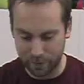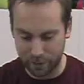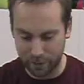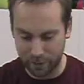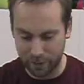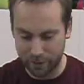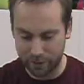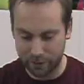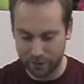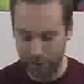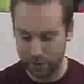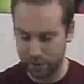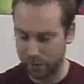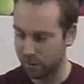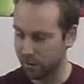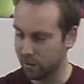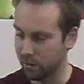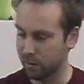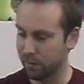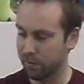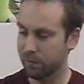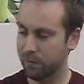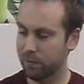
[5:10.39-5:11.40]
Oddly
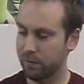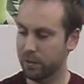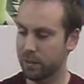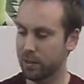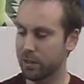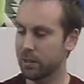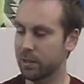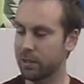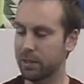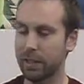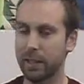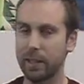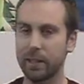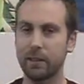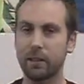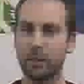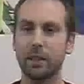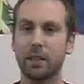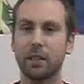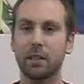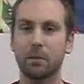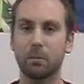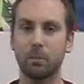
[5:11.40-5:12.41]
enough, Stan
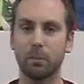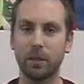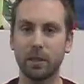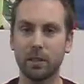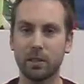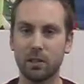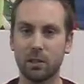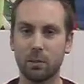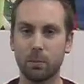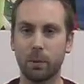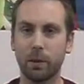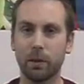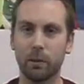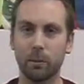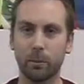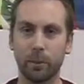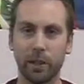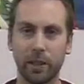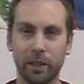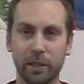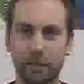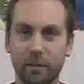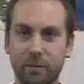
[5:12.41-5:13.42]
Lee meets
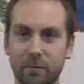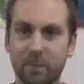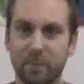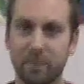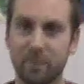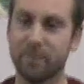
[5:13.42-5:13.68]
Spider-Man.